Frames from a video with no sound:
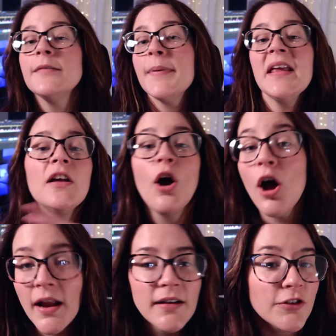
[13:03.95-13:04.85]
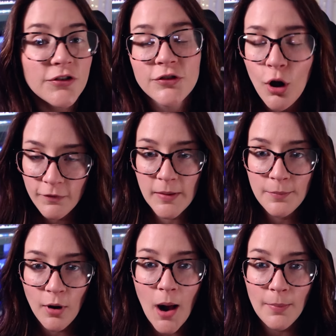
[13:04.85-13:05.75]
And beyond just
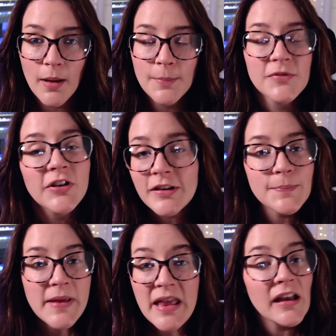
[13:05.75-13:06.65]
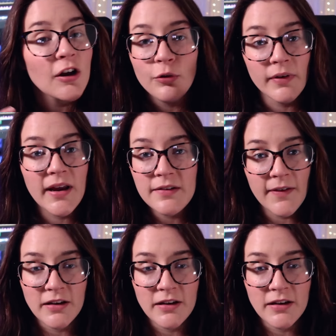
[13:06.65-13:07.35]
solving problems, just being a creative